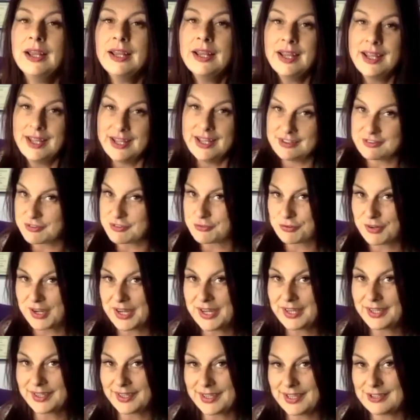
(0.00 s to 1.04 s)
It's
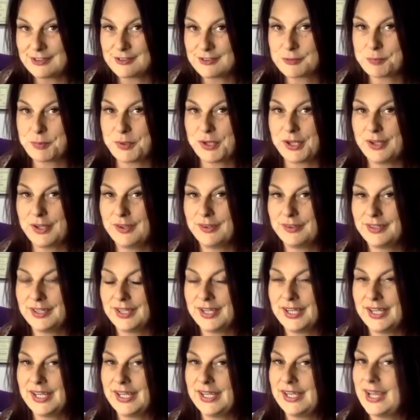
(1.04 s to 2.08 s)
Drake Eastburn.
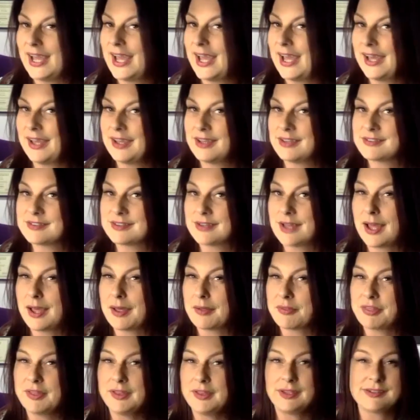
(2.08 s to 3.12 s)
He has, I
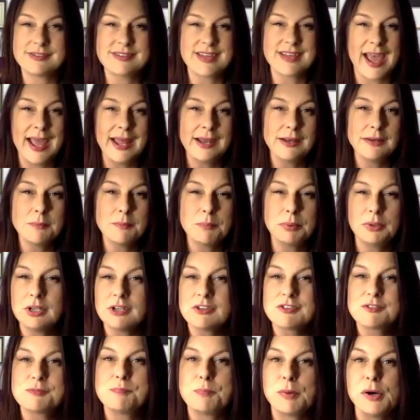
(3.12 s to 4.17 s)
think, 10
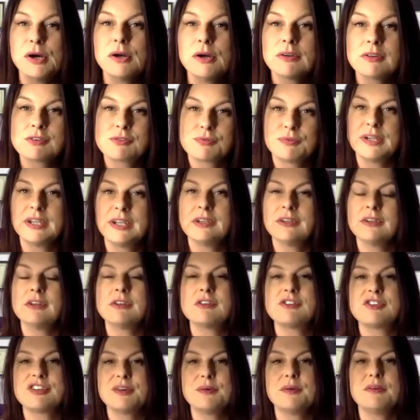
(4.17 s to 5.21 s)
plus books written,
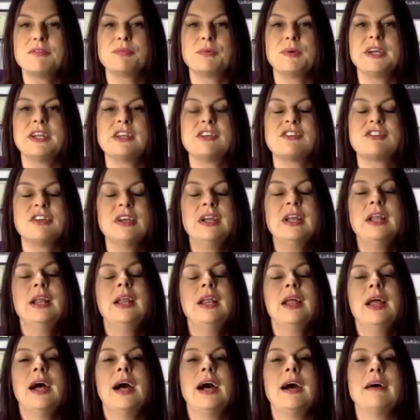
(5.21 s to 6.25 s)
2 of which
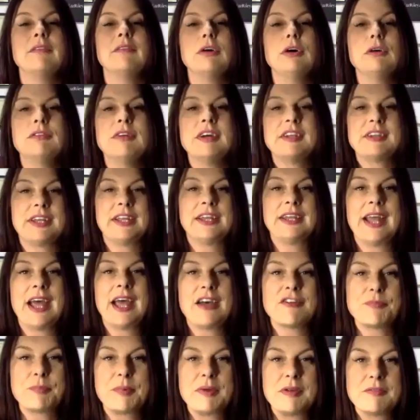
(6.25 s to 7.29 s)
are already and
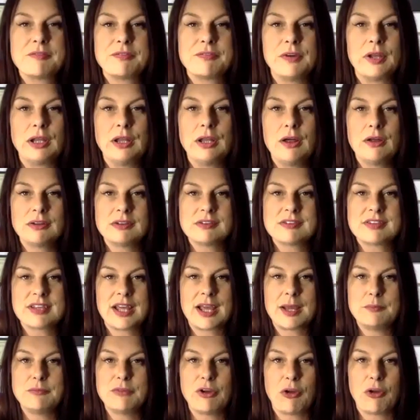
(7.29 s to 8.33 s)
have been for a long
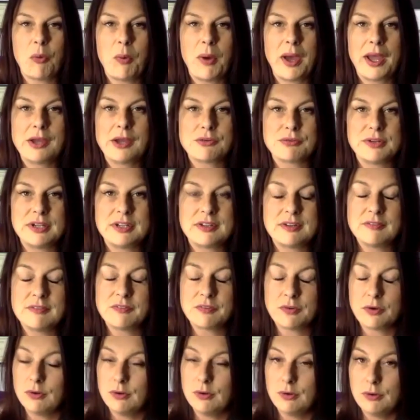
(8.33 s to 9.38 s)
time required reading
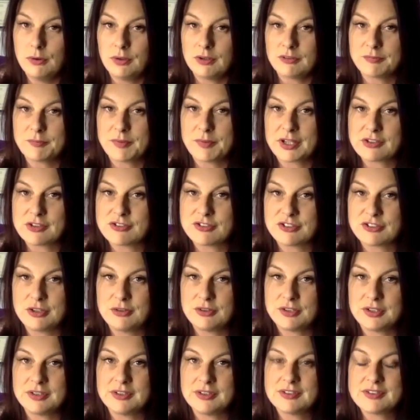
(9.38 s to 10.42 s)
for all of my
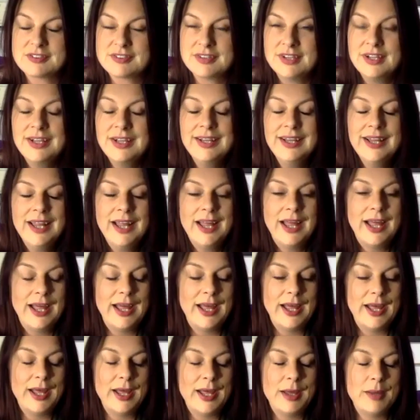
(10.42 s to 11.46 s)
students.
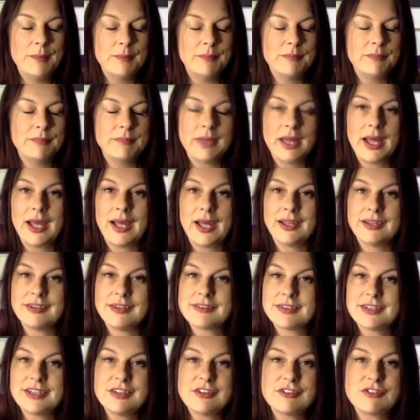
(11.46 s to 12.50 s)
And
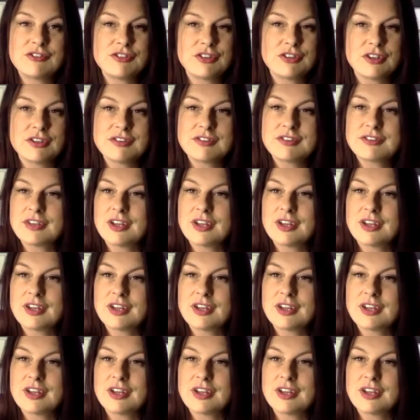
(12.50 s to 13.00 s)
just